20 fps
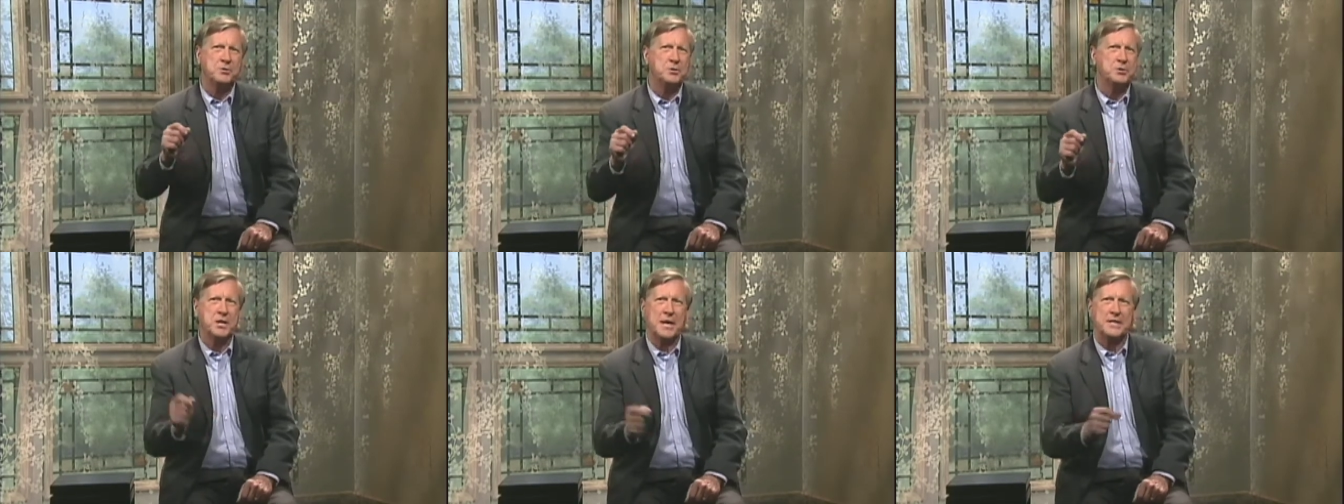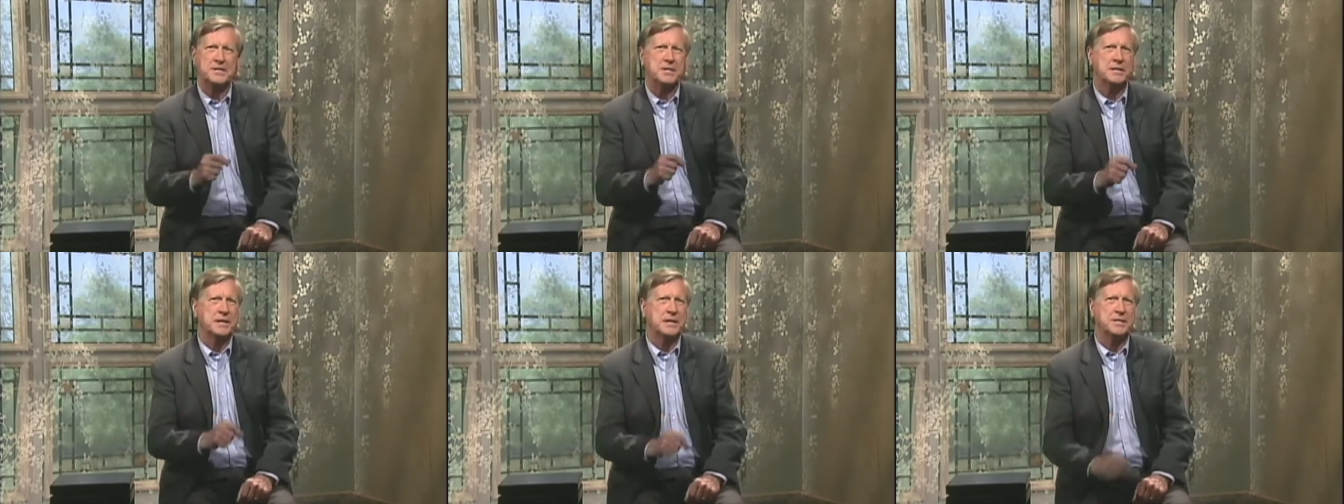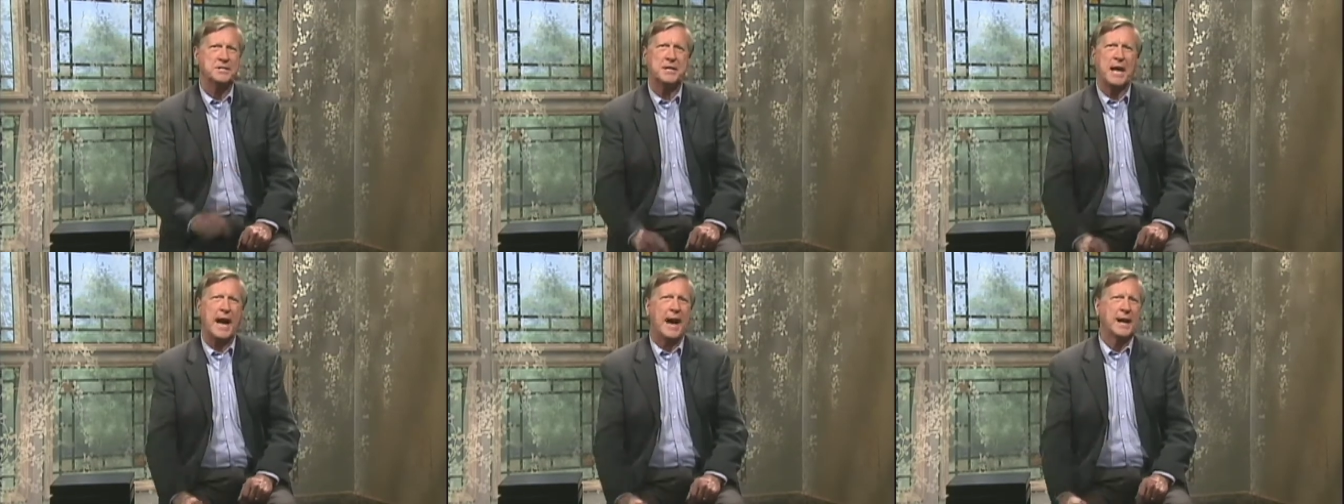
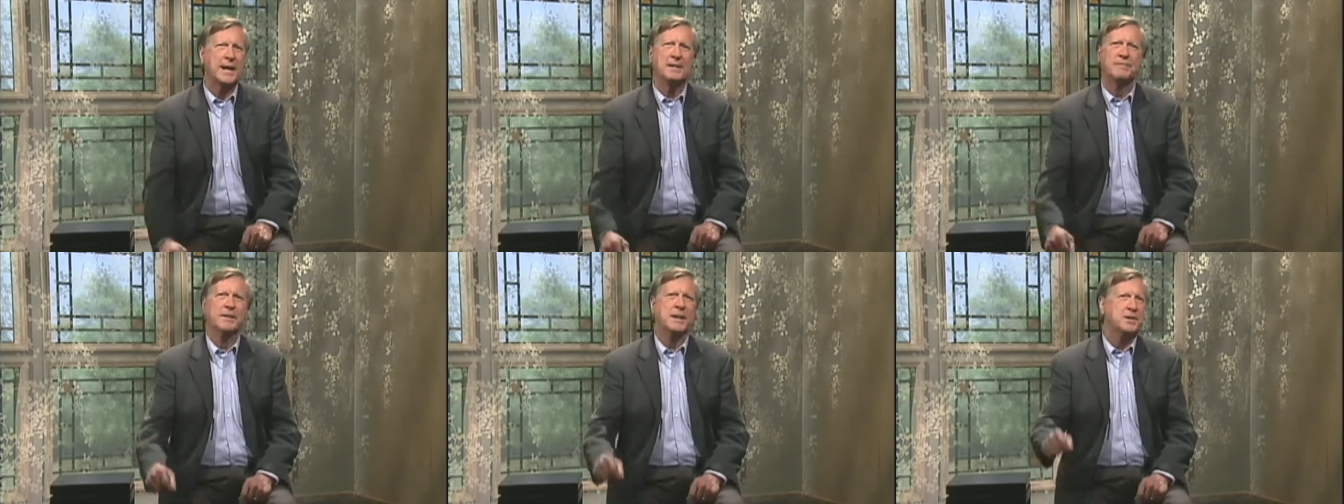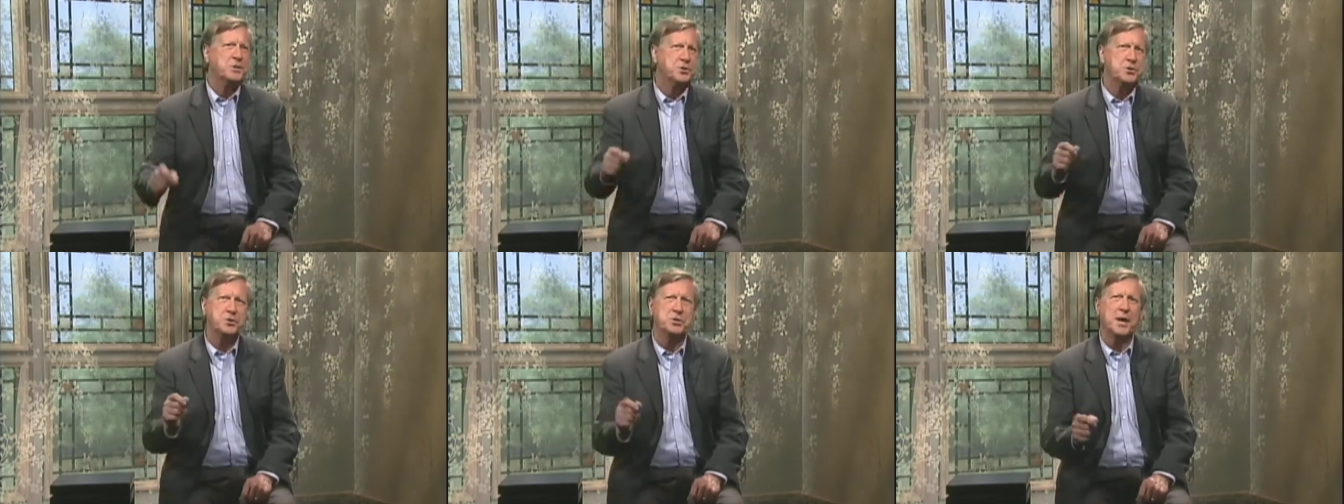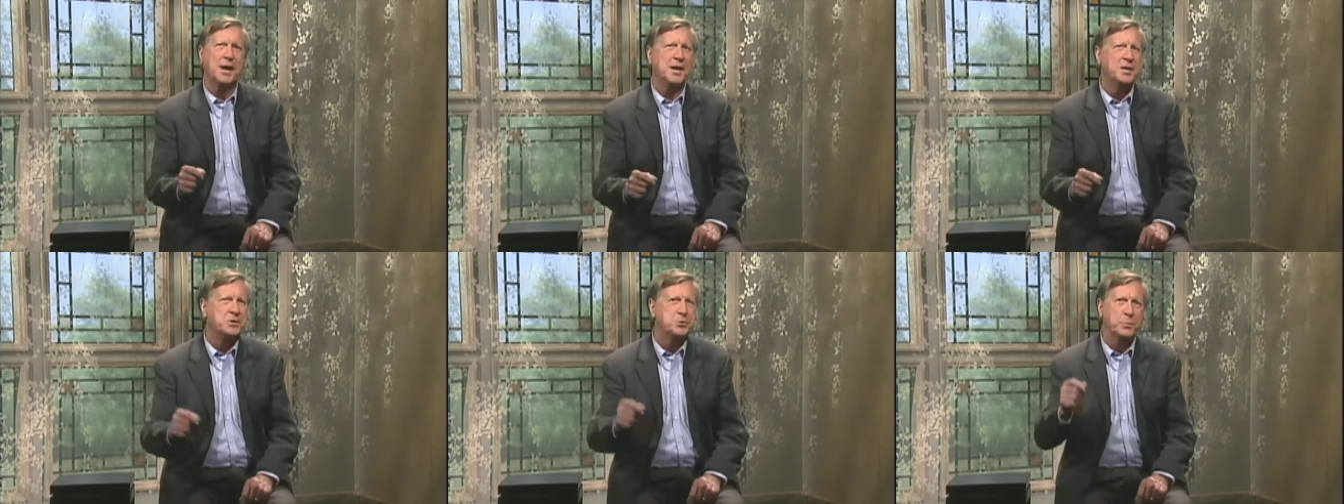justice out of a
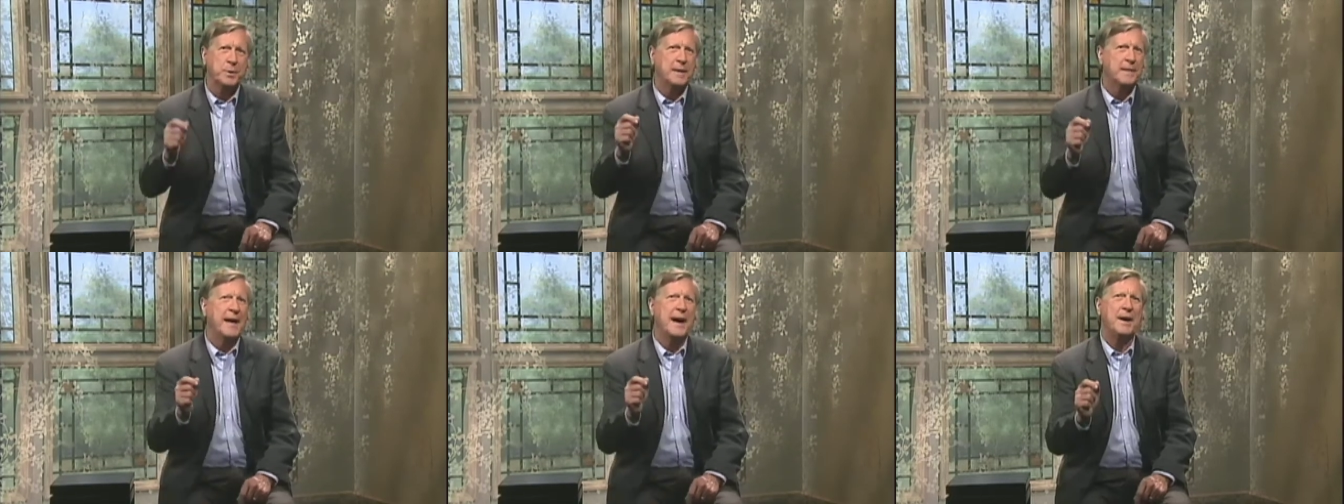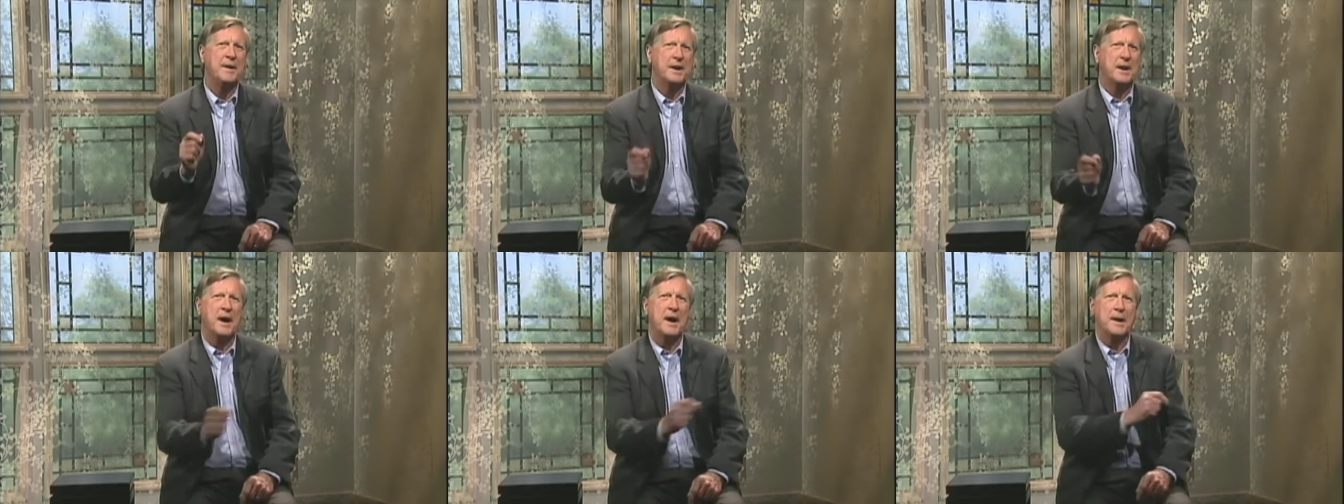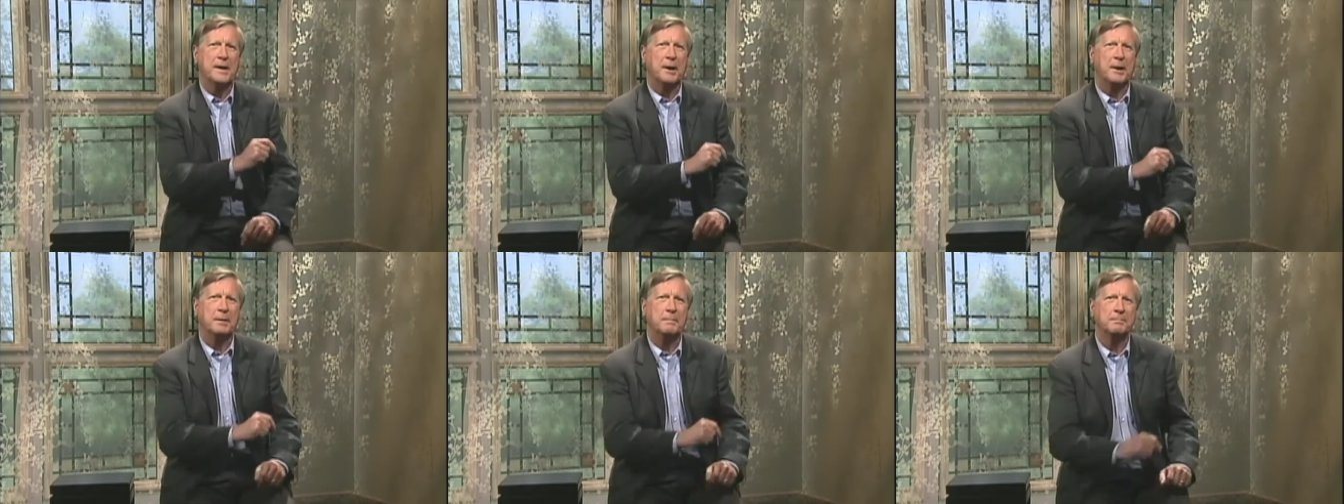judge without
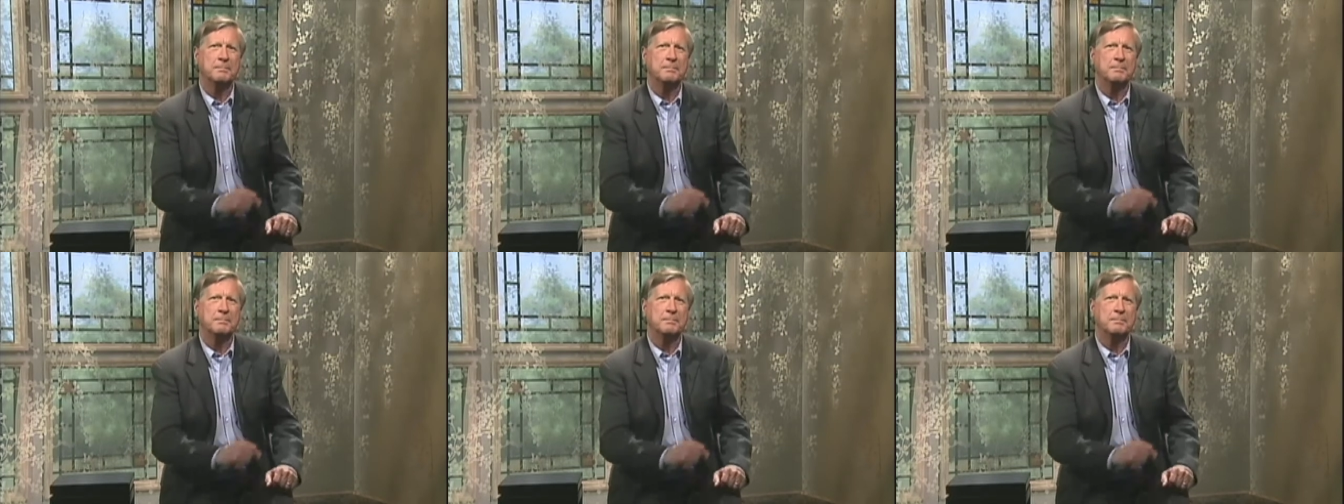honor,